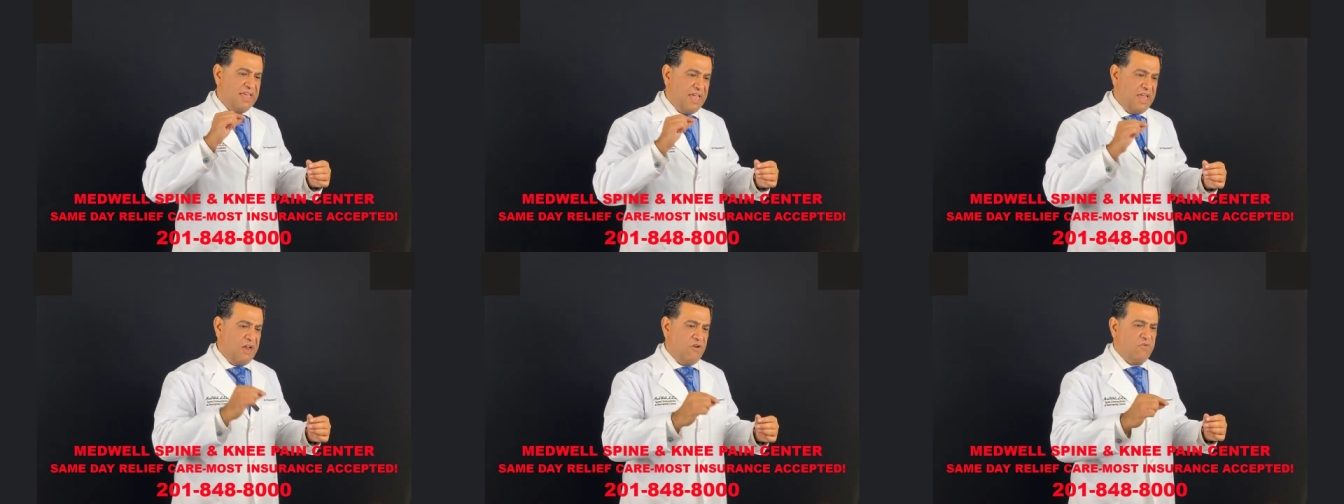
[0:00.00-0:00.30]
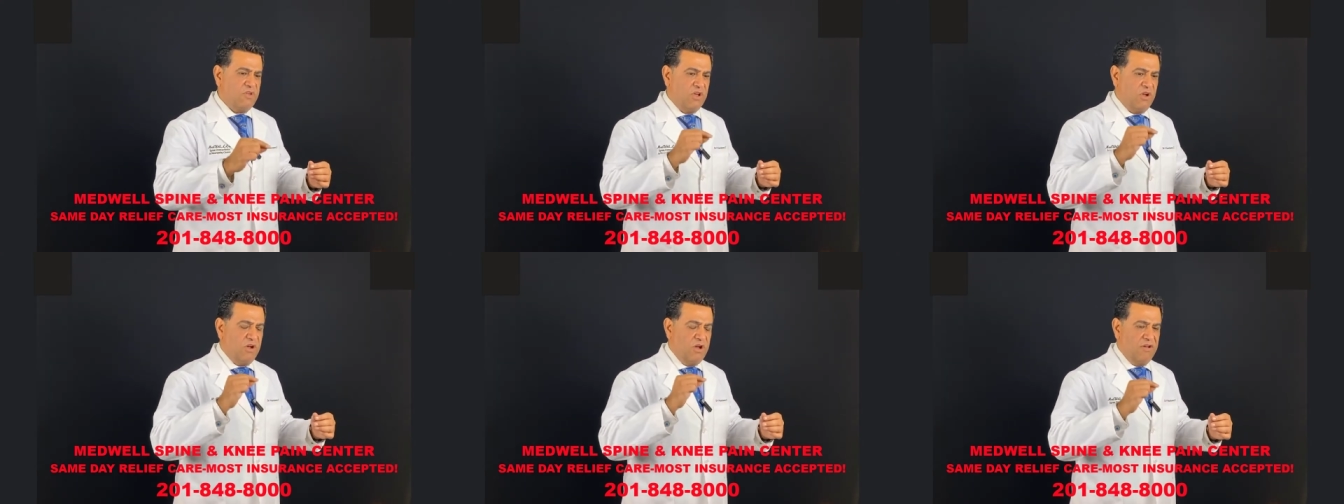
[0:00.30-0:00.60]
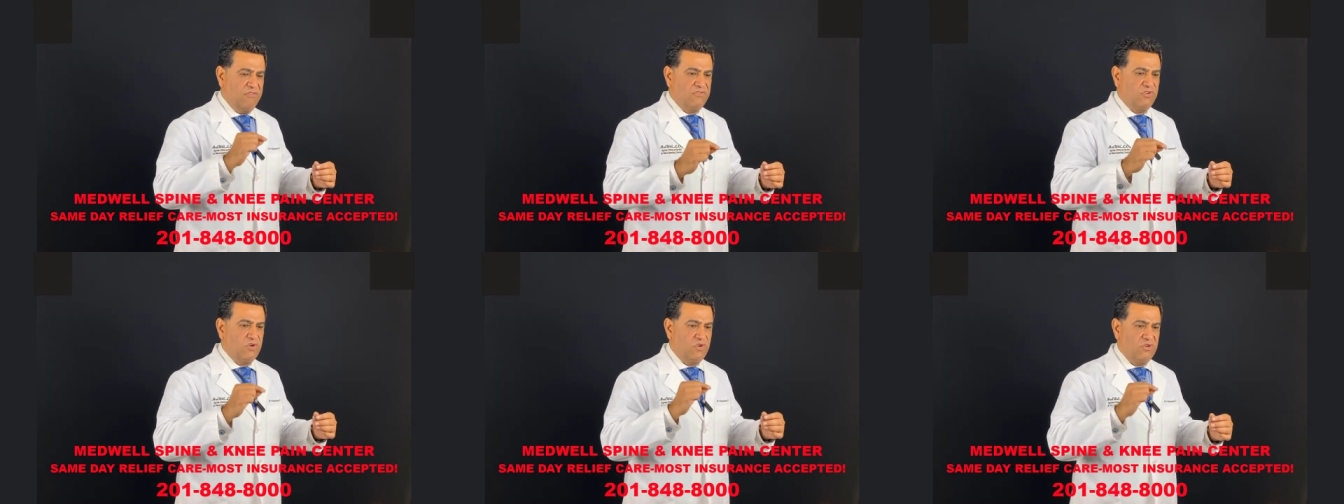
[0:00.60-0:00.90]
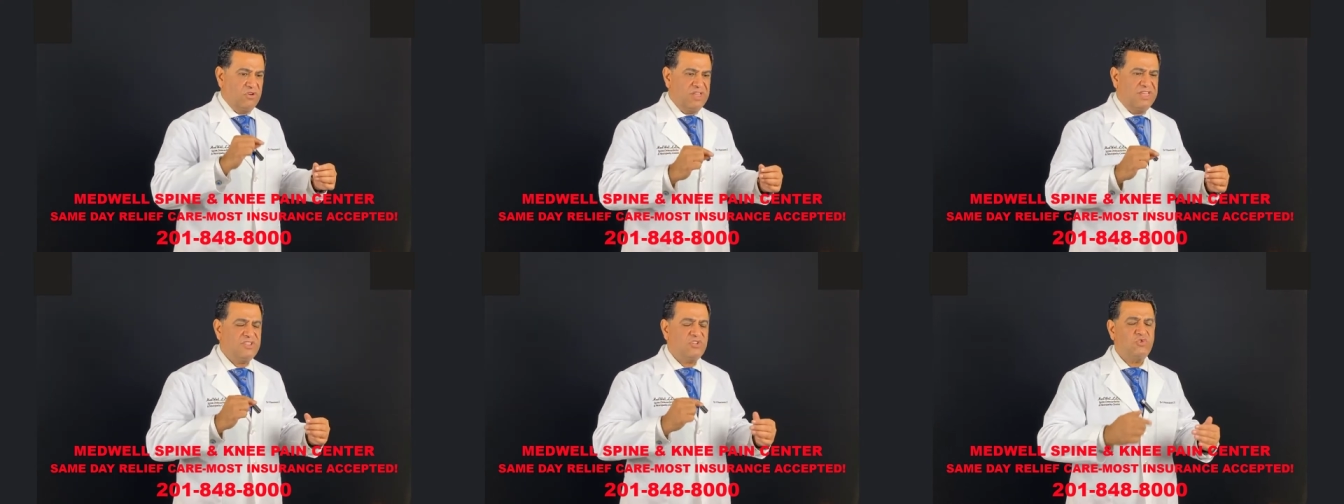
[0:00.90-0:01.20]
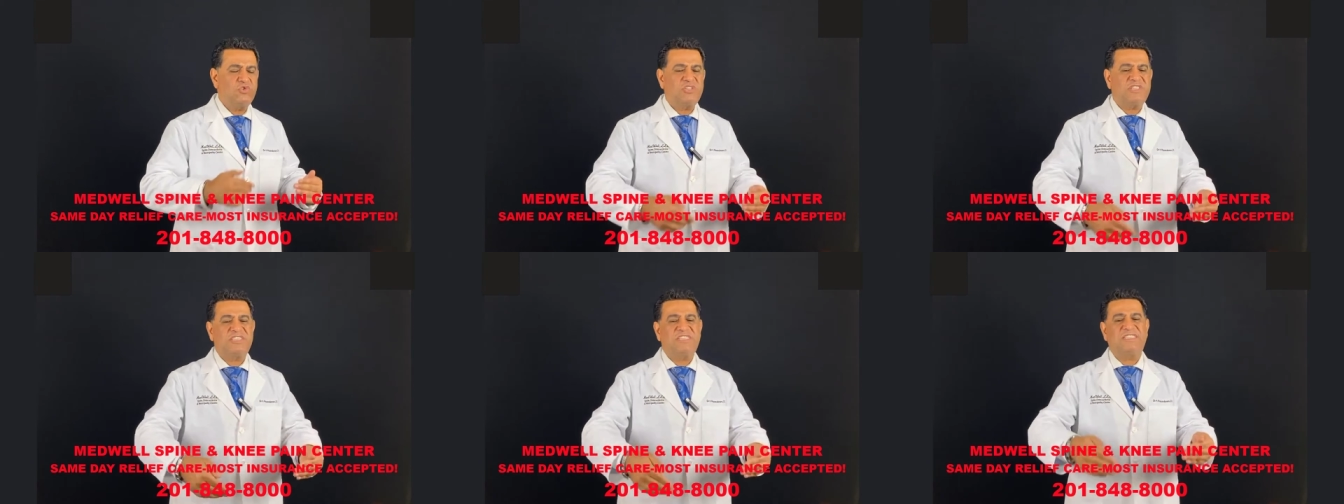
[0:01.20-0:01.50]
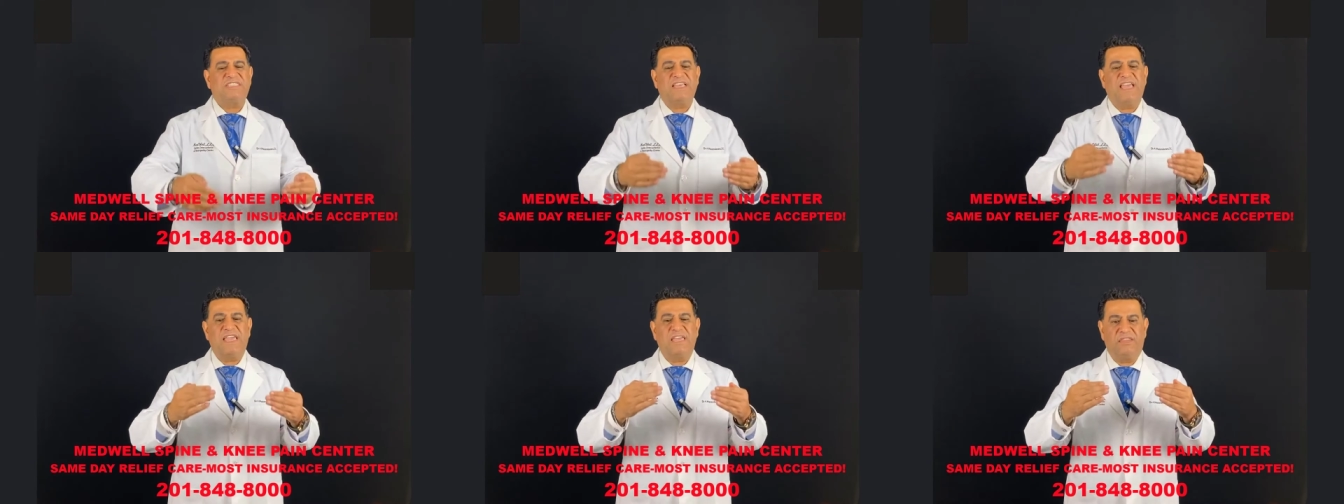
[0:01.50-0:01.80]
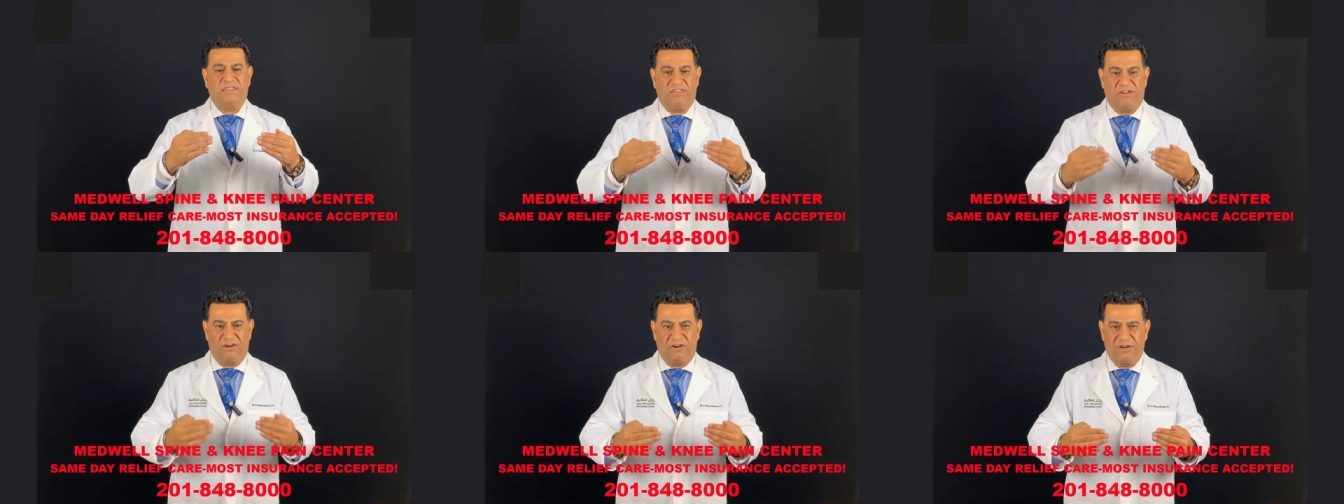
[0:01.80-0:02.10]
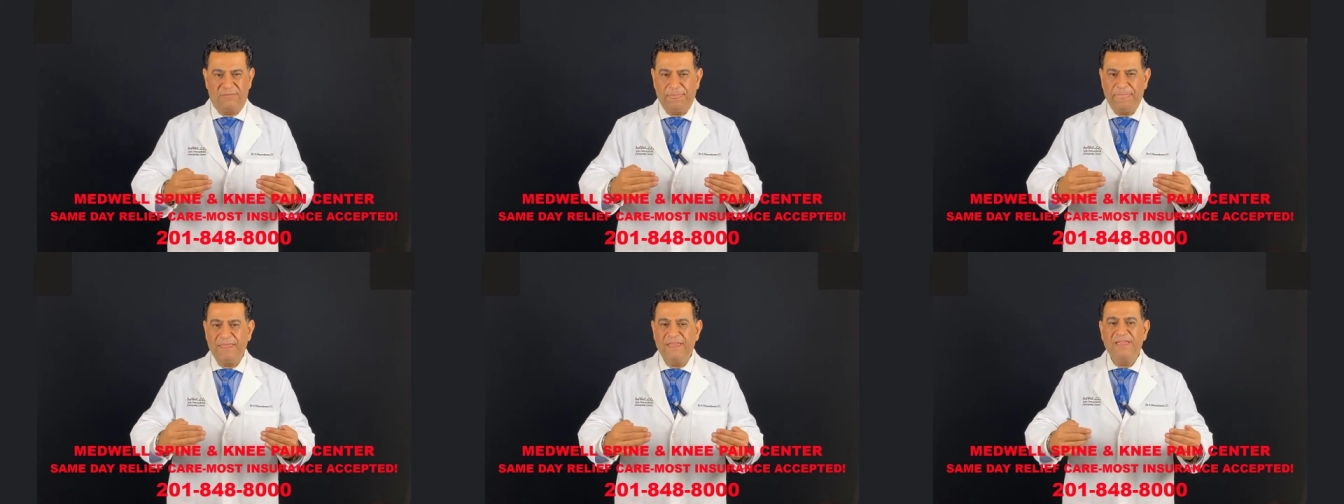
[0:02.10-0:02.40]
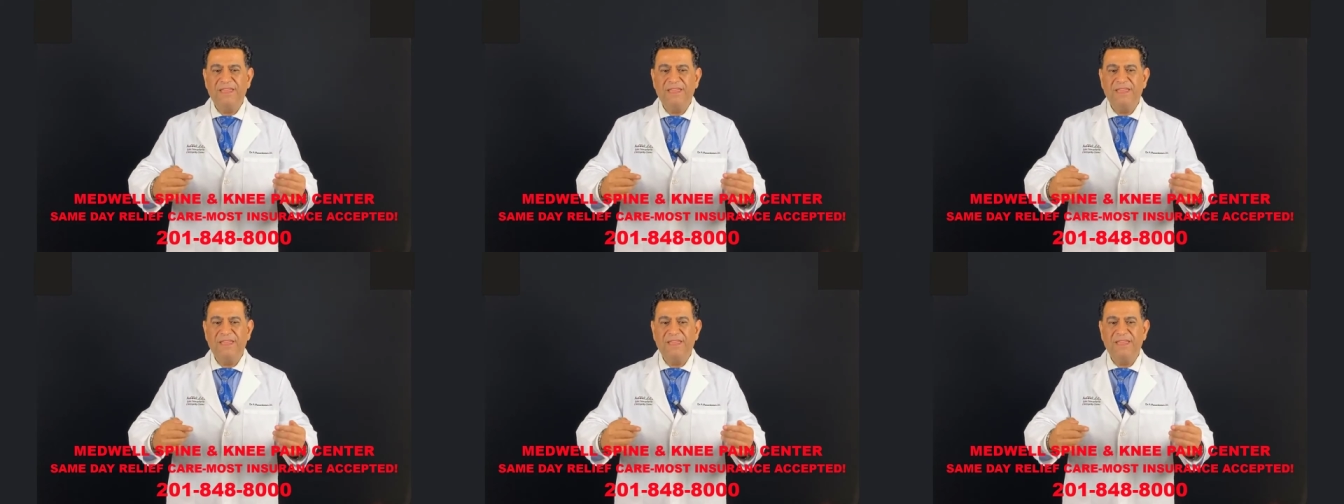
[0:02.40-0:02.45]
area of your knee to stay there.